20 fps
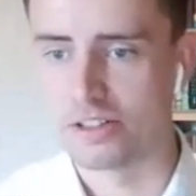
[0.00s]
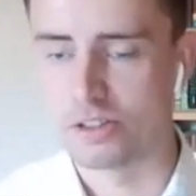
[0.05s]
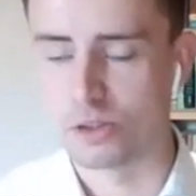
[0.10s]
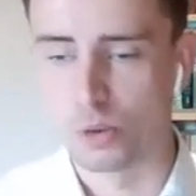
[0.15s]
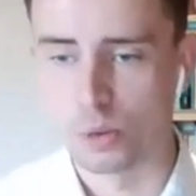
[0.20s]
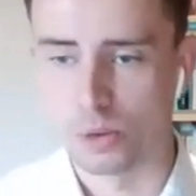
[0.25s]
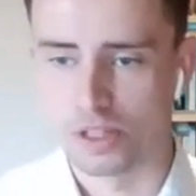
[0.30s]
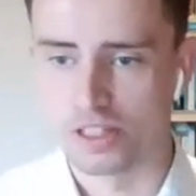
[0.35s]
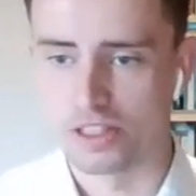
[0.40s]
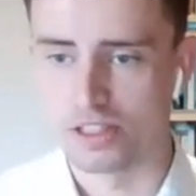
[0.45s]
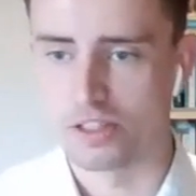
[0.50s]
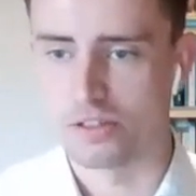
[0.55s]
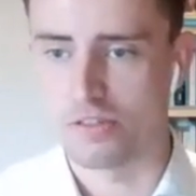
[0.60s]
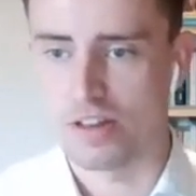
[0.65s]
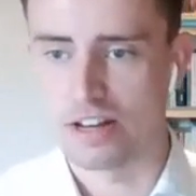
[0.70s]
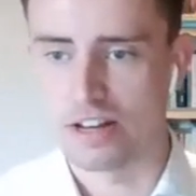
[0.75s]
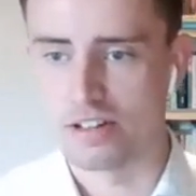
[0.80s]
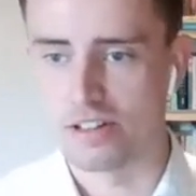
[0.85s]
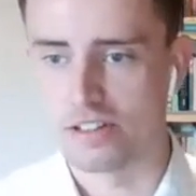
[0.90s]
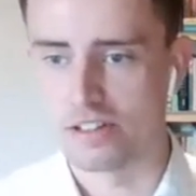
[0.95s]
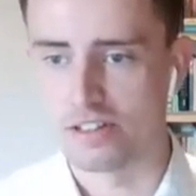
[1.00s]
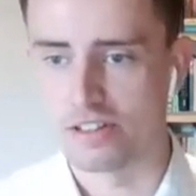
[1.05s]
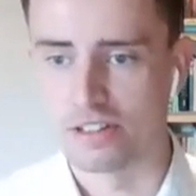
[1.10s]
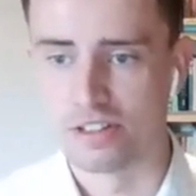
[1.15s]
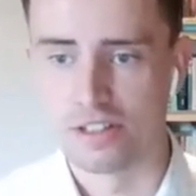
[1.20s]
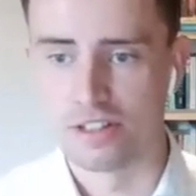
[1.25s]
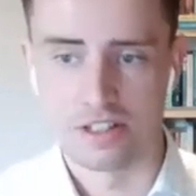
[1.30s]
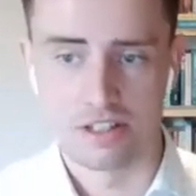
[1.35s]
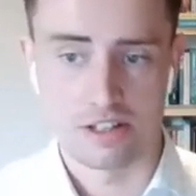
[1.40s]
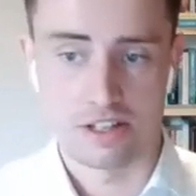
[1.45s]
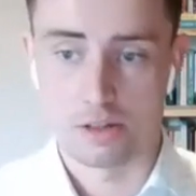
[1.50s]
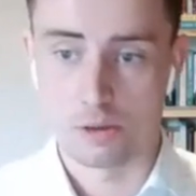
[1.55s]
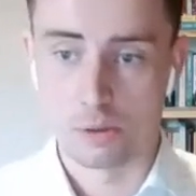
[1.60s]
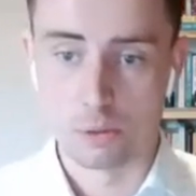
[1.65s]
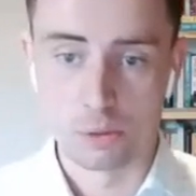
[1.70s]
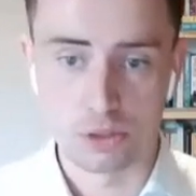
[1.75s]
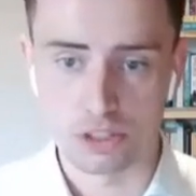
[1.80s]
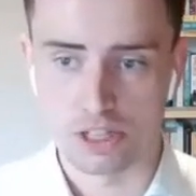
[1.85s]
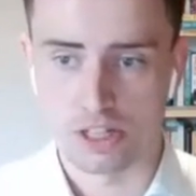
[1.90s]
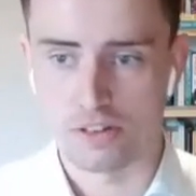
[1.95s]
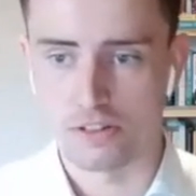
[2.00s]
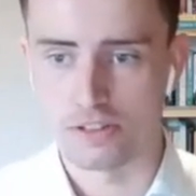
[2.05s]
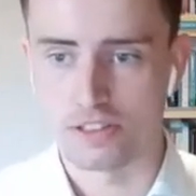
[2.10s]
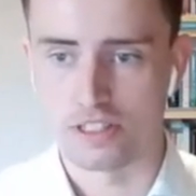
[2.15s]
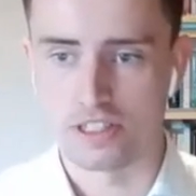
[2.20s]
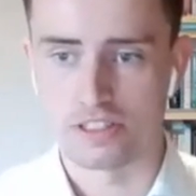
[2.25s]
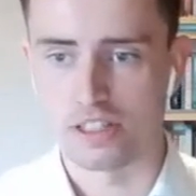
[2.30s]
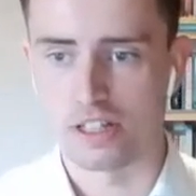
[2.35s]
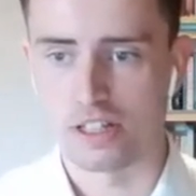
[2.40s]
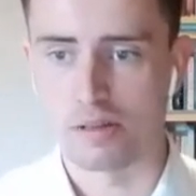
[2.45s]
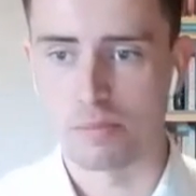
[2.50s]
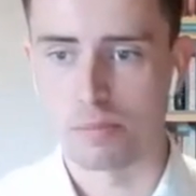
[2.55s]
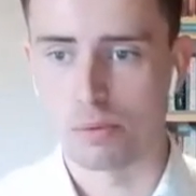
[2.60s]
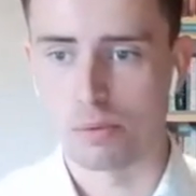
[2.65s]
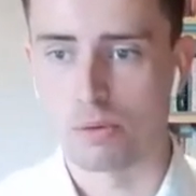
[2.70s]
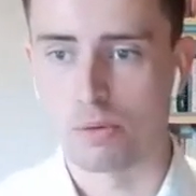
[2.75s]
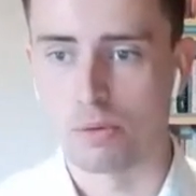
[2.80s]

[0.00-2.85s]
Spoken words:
talking to vendors like All-Star as an example,